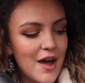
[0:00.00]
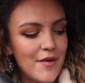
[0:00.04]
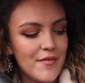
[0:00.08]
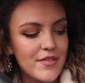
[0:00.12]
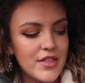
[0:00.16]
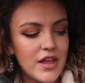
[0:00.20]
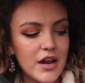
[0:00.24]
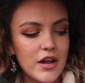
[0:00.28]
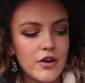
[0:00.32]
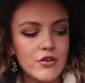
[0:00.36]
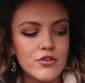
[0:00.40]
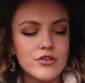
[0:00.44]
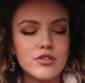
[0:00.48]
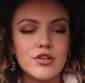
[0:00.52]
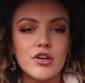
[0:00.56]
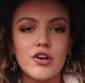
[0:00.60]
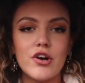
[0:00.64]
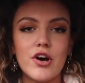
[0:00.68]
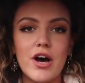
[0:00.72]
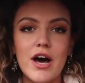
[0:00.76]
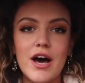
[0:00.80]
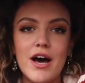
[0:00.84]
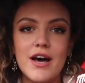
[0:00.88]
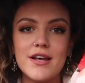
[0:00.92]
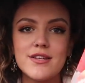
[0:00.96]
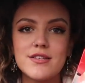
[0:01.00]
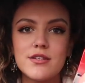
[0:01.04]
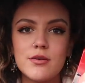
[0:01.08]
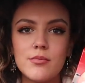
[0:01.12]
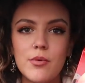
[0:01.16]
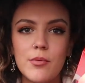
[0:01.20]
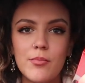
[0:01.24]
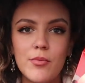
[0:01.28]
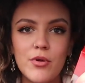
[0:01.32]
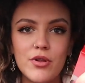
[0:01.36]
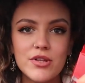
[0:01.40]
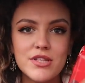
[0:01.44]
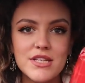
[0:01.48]
And then I also got her some
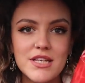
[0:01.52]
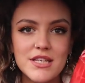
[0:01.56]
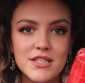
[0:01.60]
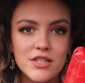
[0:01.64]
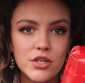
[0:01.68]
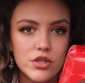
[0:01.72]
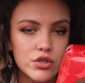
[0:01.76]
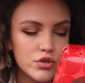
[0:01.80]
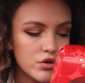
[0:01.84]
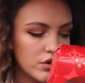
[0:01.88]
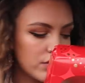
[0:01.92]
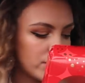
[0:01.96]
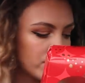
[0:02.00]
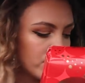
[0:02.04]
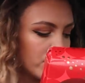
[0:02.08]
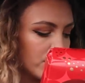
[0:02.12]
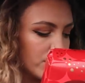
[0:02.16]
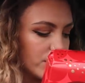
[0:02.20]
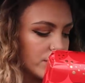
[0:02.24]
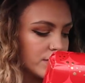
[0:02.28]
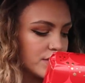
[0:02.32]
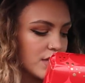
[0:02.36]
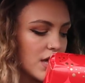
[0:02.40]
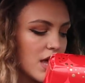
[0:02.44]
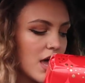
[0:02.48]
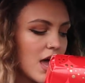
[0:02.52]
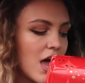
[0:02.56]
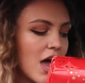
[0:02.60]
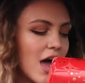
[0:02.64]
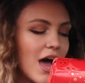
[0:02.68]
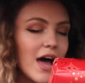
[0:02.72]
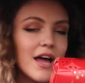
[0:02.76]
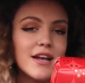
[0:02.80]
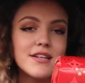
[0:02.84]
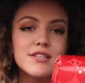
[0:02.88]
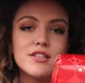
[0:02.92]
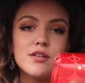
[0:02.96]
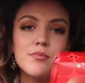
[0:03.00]
Malteser truffles
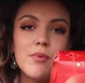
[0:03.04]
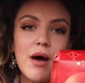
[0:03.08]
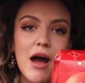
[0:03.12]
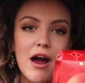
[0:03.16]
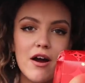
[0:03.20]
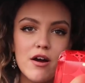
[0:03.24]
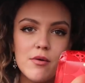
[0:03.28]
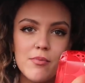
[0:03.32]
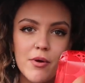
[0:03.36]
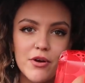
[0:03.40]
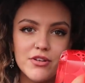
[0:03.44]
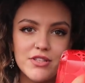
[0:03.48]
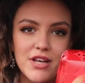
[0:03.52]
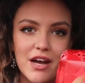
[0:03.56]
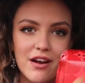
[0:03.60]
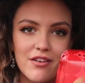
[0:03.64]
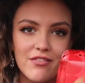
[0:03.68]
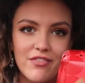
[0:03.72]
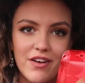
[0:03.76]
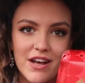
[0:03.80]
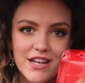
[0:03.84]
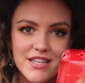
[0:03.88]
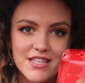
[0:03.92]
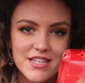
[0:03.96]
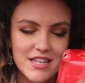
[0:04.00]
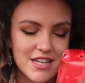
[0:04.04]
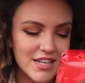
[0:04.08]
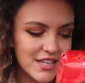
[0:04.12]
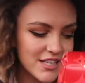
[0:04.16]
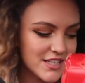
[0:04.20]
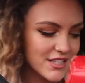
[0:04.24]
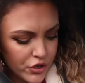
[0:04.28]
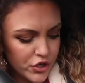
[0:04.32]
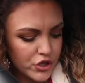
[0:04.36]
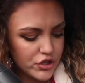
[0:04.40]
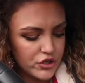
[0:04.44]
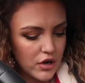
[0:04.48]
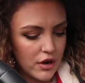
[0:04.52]
and some Haribo
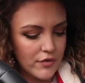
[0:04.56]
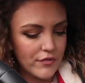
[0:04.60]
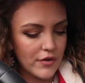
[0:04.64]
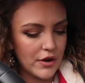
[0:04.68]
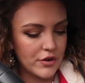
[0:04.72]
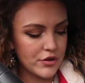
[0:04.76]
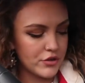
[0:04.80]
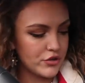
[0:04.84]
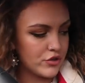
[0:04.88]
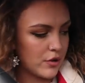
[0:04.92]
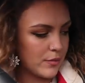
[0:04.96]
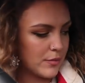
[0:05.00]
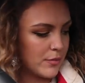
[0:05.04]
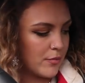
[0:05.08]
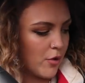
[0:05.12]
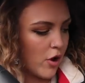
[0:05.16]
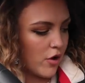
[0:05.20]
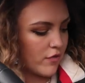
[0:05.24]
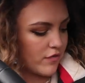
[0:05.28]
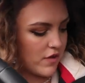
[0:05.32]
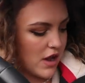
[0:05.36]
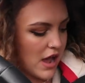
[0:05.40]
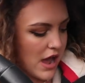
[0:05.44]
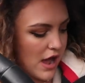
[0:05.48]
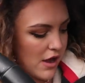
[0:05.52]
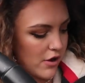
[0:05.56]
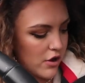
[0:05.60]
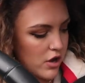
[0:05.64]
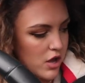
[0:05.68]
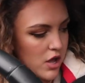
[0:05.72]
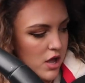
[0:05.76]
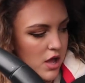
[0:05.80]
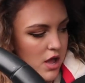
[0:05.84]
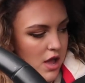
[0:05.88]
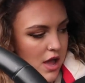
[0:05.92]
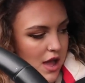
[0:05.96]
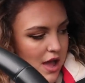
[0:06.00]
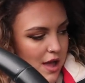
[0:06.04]
Tangfastics. Gonna drive around and drop them off now.
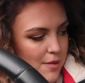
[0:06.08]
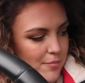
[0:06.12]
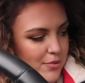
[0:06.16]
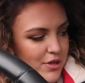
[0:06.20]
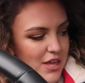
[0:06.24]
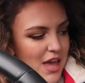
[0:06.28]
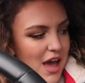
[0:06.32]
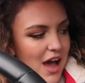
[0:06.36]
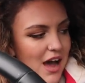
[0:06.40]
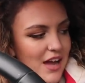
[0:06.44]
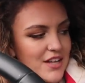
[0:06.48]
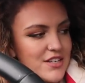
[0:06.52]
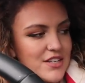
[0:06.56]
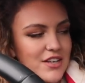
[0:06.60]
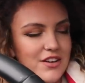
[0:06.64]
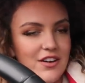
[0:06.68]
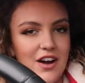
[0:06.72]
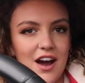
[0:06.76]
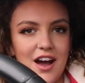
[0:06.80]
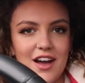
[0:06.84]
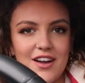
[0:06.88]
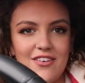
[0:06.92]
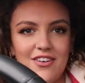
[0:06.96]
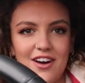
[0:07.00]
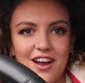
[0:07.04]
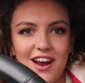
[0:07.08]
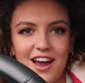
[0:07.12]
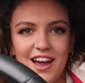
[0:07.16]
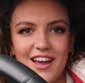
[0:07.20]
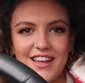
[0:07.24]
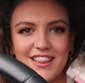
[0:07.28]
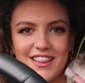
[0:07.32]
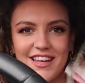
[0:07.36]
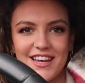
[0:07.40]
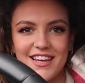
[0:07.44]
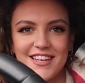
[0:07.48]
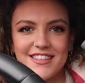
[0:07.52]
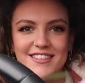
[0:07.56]
But yeah, I do. I quite
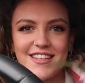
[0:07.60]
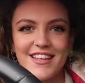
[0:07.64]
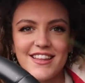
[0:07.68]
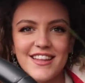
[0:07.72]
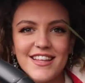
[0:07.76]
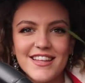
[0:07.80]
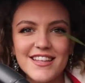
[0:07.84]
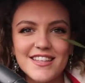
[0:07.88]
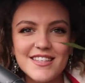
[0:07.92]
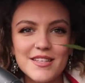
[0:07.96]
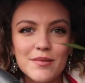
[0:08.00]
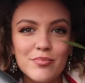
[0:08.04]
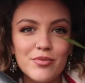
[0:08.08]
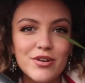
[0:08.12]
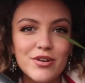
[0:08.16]
like these. I think these are